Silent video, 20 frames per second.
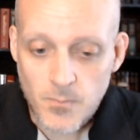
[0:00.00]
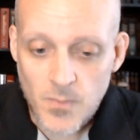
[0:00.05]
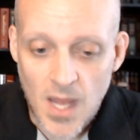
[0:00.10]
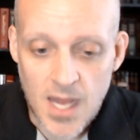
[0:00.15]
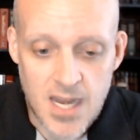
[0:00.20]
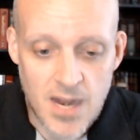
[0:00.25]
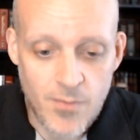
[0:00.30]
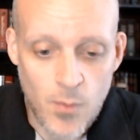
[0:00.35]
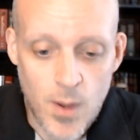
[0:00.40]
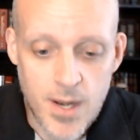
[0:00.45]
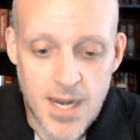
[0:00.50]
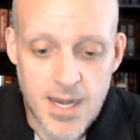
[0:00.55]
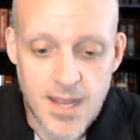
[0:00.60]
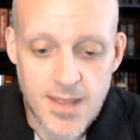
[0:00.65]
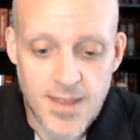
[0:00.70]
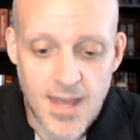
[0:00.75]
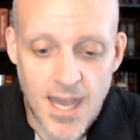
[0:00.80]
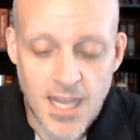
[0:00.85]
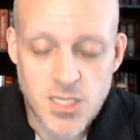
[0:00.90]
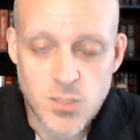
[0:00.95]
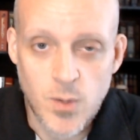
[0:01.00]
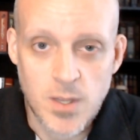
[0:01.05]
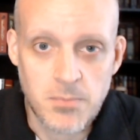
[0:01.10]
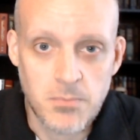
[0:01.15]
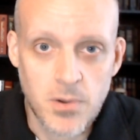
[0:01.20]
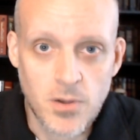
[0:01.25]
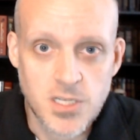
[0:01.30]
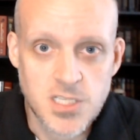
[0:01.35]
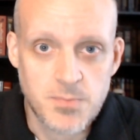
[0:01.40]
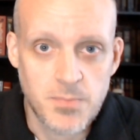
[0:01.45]
never read any of the X-Wing
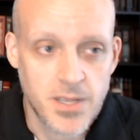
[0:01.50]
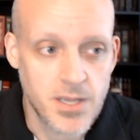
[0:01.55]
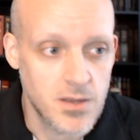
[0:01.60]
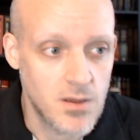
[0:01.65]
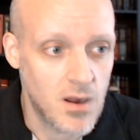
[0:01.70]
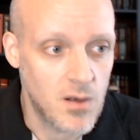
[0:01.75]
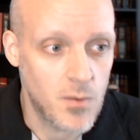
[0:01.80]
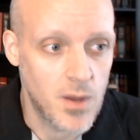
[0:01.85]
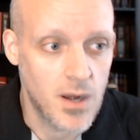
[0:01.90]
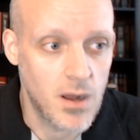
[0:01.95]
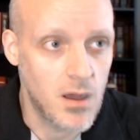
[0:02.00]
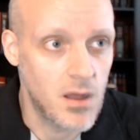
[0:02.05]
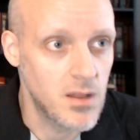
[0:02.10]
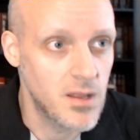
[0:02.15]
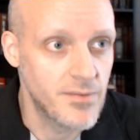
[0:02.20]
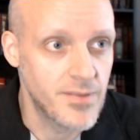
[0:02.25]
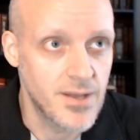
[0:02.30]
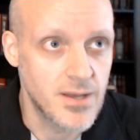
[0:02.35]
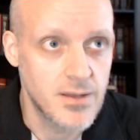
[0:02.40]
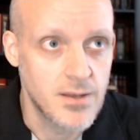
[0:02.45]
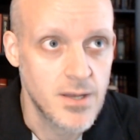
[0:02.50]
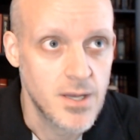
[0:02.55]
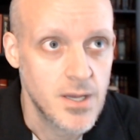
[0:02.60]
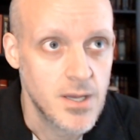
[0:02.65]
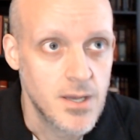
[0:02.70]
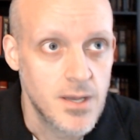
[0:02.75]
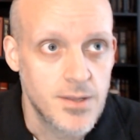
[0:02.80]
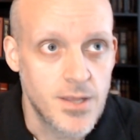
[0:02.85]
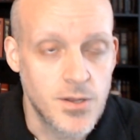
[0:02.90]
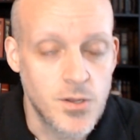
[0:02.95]
books, but you know, I read all of the
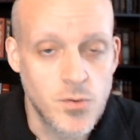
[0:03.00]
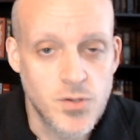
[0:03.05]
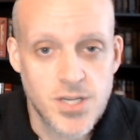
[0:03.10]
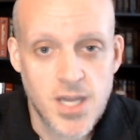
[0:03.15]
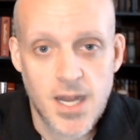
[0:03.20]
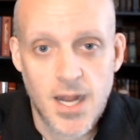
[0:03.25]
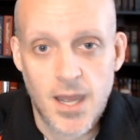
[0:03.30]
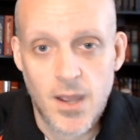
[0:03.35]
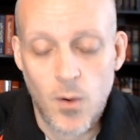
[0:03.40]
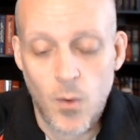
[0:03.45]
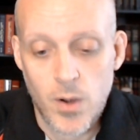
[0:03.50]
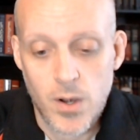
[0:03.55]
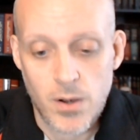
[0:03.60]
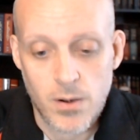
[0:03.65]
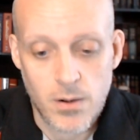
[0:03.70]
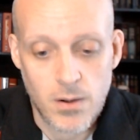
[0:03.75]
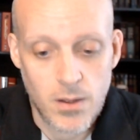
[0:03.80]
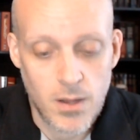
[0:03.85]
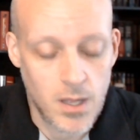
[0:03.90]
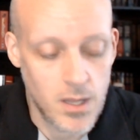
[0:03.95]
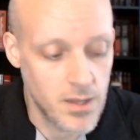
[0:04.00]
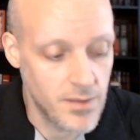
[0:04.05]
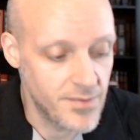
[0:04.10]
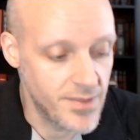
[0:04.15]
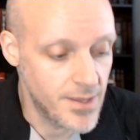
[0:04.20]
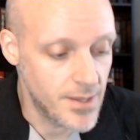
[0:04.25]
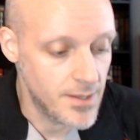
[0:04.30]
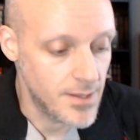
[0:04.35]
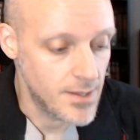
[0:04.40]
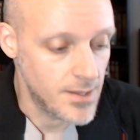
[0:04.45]
New Jedi Order, all of
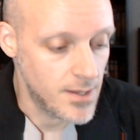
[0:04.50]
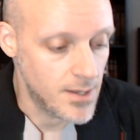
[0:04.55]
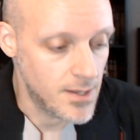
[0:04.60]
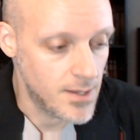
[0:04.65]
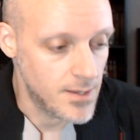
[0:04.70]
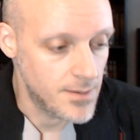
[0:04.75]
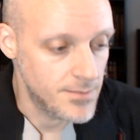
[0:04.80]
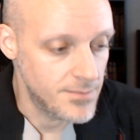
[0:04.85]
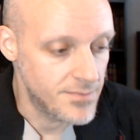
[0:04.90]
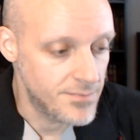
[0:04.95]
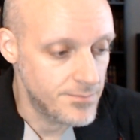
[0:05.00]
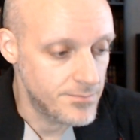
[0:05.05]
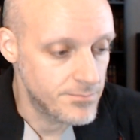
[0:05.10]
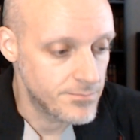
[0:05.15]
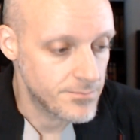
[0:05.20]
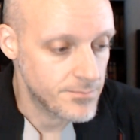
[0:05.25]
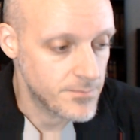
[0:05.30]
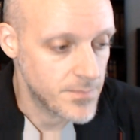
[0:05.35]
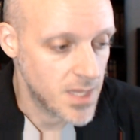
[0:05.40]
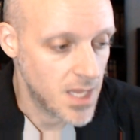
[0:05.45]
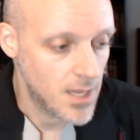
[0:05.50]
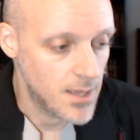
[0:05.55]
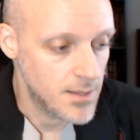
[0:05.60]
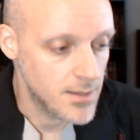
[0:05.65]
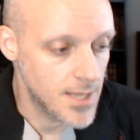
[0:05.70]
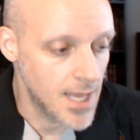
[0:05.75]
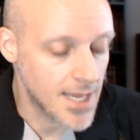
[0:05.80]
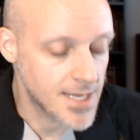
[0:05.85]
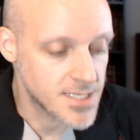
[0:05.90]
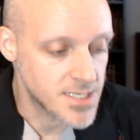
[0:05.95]
the
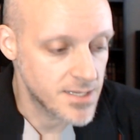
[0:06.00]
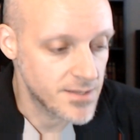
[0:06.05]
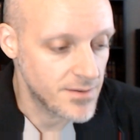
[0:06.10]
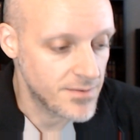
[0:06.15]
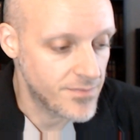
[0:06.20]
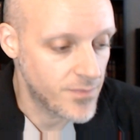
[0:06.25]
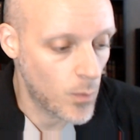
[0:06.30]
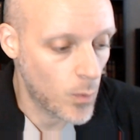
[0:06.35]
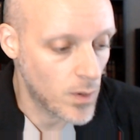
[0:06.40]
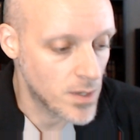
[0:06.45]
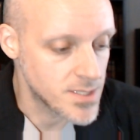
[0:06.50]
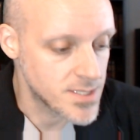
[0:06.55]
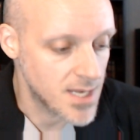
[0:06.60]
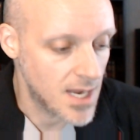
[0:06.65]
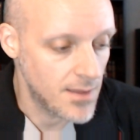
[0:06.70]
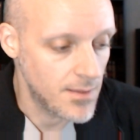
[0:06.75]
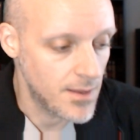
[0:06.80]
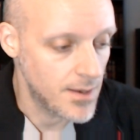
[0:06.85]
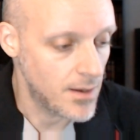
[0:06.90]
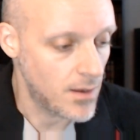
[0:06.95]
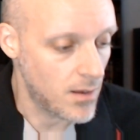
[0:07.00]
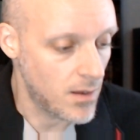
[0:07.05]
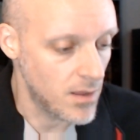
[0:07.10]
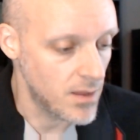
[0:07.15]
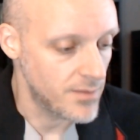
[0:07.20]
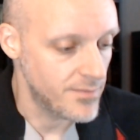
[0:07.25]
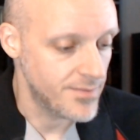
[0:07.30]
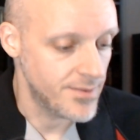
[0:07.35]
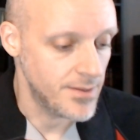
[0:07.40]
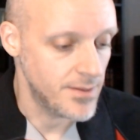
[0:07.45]
Legacy of the Force. I read
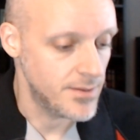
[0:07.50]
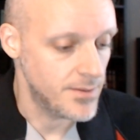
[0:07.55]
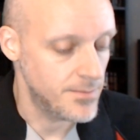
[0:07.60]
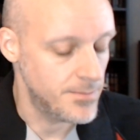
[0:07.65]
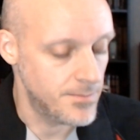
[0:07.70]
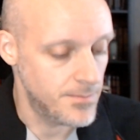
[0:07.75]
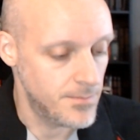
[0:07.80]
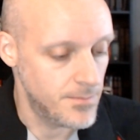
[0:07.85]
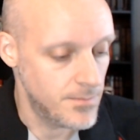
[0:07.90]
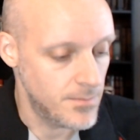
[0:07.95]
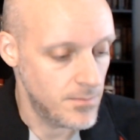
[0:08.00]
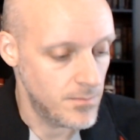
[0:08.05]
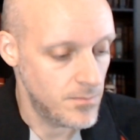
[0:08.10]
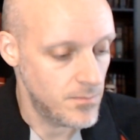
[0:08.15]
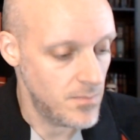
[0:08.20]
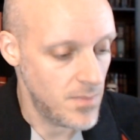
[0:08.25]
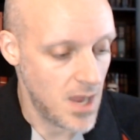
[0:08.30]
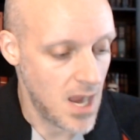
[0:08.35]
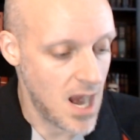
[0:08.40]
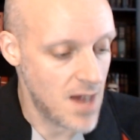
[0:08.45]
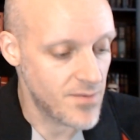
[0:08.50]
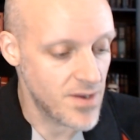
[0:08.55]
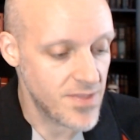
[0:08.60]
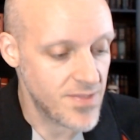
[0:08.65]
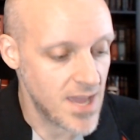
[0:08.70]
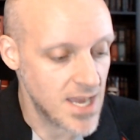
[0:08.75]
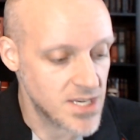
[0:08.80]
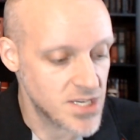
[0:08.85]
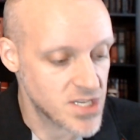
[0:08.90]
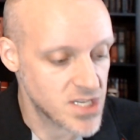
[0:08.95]
all of the
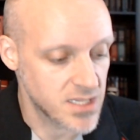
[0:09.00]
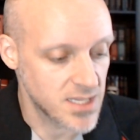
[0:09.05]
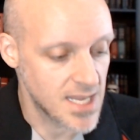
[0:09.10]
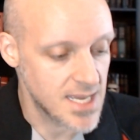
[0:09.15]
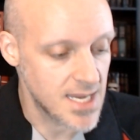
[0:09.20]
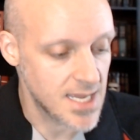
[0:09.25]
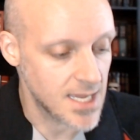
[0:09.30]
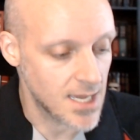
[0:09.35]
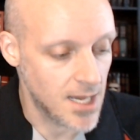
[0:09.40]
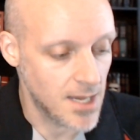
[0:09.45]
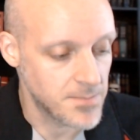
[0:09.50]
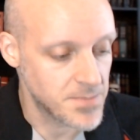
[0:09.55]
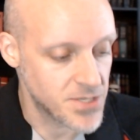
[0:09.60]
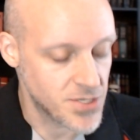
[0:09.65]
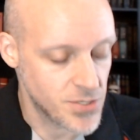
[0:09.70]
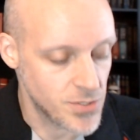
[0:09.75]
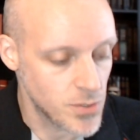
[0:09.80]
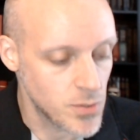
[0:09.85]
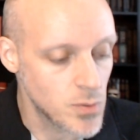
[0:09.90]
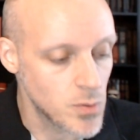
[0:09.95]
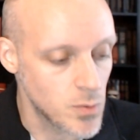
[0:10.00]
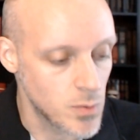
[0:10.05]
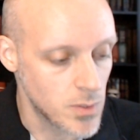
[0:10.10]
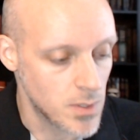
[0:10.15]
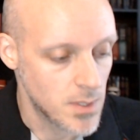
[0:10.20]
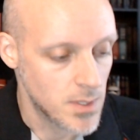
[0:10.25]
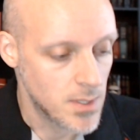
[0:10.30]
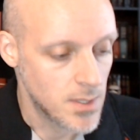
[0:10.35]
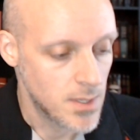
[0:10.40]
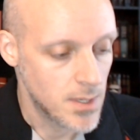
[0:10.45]
everything just leading up to,
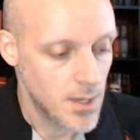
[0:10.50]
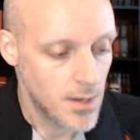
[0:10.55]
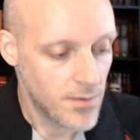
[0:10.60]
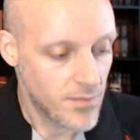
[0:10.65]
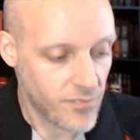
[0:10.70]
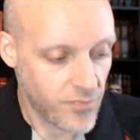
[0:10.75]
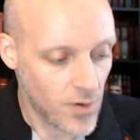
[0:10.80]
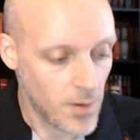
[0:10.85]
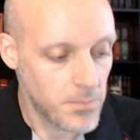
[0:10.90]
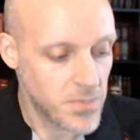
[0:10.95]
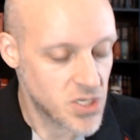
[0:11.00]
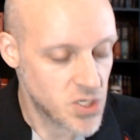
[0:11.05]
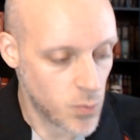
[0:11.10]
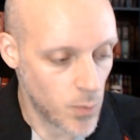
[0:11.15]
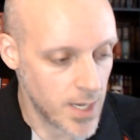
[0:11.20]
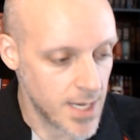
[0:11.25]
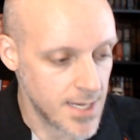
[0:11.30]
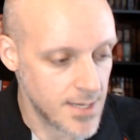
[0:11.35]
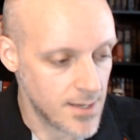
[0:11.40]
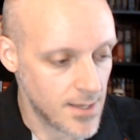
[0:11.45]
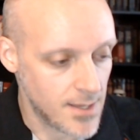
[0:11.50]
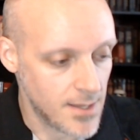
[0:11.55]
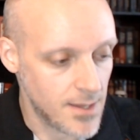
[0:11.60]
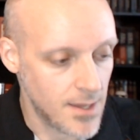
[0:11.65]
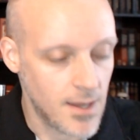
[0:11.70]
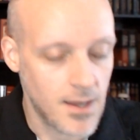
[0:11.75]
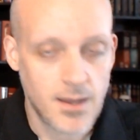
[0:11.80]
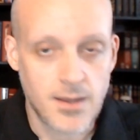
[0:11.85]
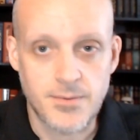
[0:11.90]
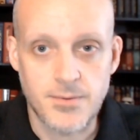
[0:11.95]
from between
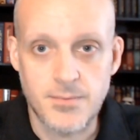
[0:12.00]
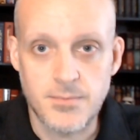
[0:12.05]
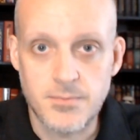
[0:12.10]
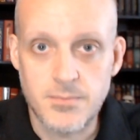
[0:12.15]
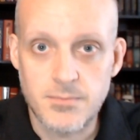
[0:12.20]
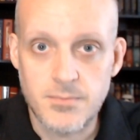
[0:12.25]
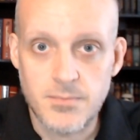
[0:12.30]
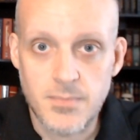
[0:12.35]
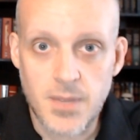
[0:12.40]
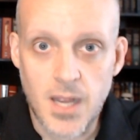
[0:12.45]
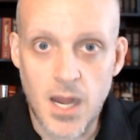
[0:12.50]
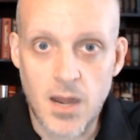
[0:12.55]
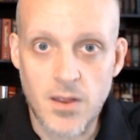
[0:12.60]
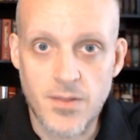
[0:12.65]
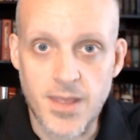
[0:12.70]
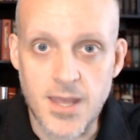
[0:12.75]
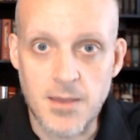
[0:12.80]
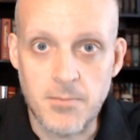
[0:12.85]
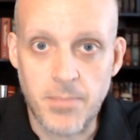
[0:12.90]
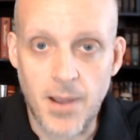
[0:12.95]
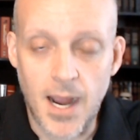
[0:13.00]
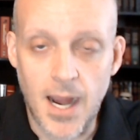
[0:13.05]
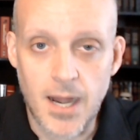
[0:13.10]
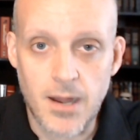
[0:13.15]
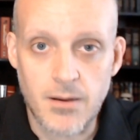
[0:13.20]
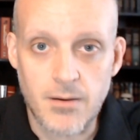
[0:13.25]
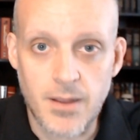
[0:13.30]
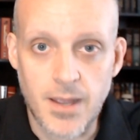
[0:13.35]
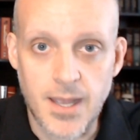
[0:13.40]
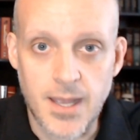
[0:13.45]
Heir of the
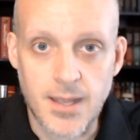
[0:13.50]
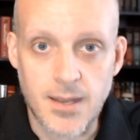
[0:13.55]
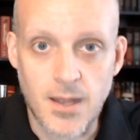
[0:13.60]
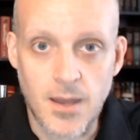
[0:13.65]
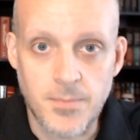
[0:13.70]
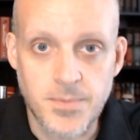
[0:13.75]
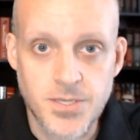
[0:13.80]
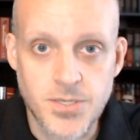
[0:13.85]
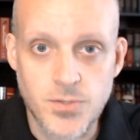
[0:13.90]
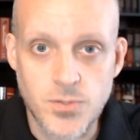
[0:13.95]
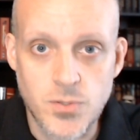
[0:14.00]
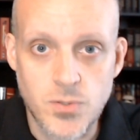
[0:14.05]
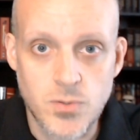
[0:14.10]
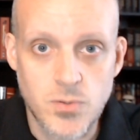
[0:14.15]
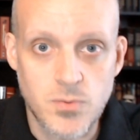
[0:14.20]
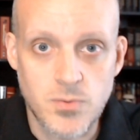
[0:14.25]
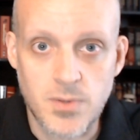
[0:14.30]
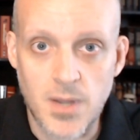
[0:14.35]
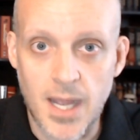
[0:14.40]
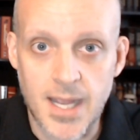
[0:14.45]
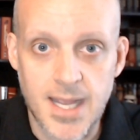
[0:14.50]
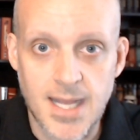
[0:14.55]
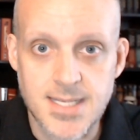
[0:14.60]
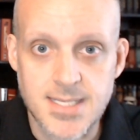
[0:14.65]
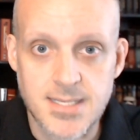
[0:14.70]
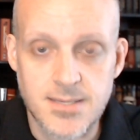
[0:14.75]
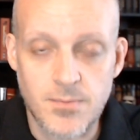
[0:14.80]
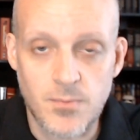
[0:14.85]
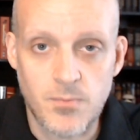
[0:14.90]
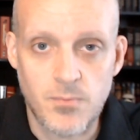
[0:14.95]
Empire and up to, I
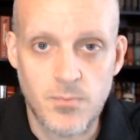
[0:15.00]
guess,